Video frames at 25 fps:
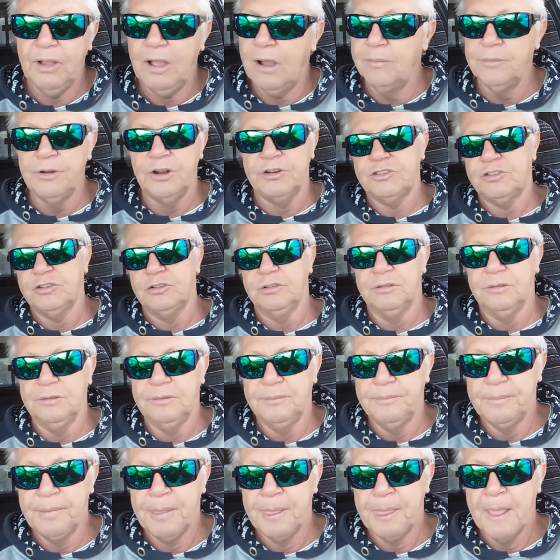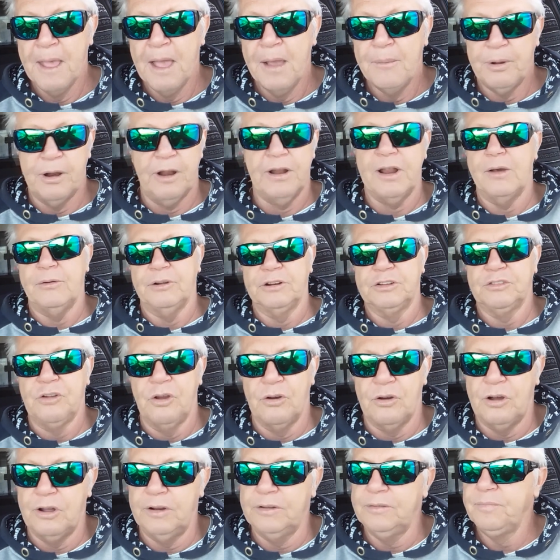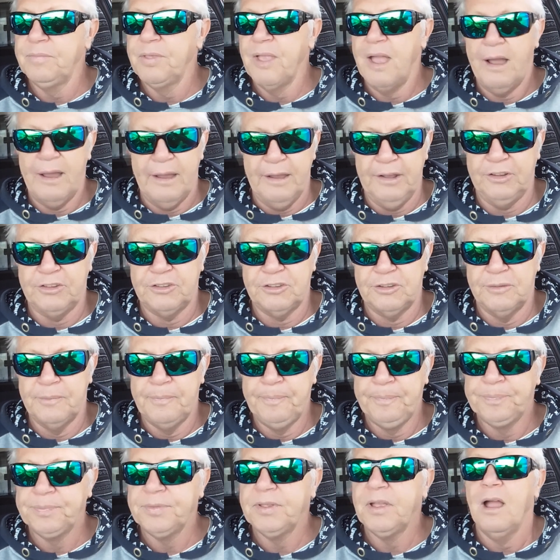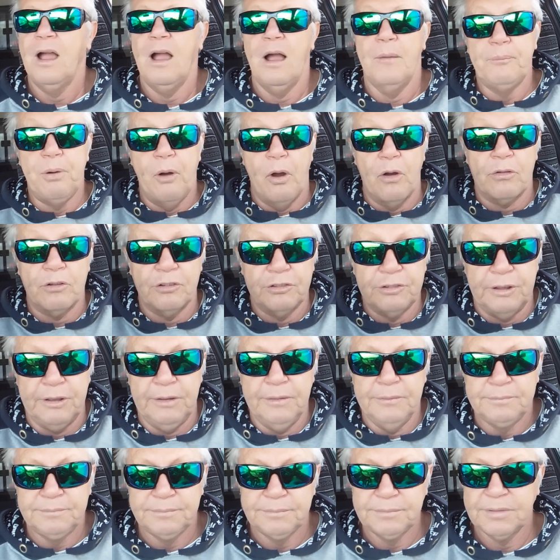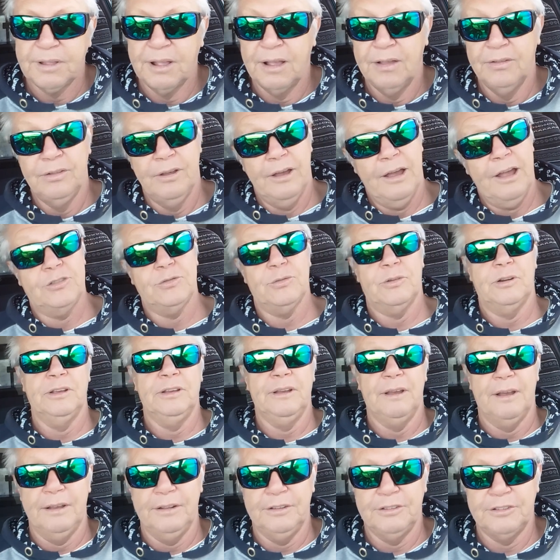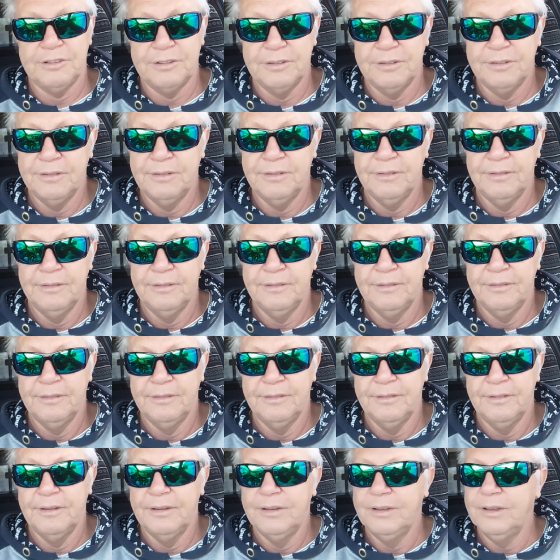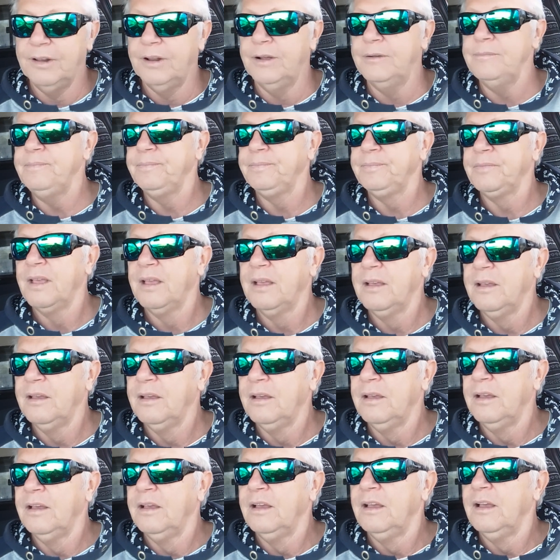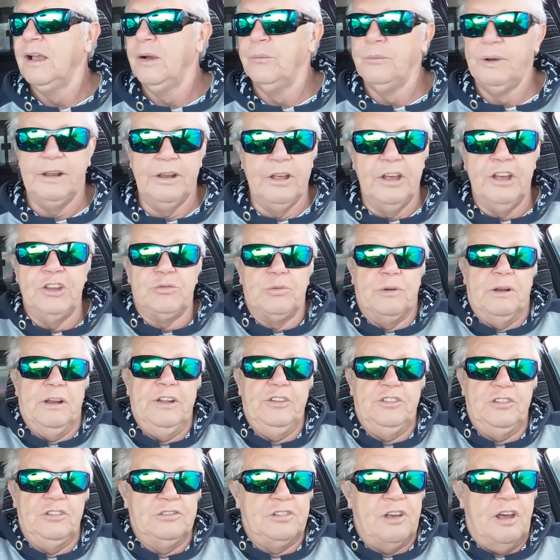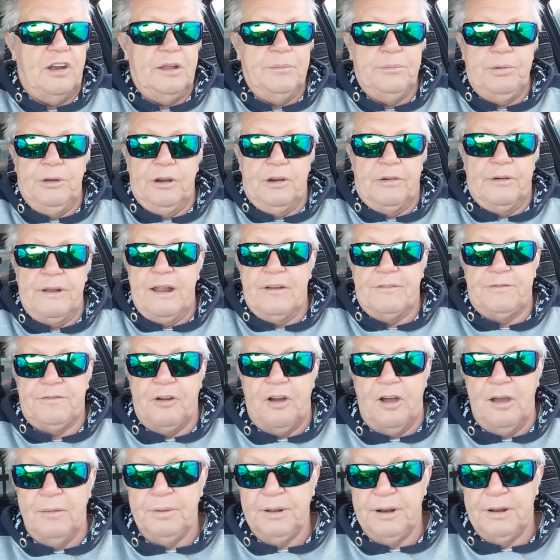But I know what God hates. Hypocrisy. That's what he hates. You know? And when these religions only burn around 5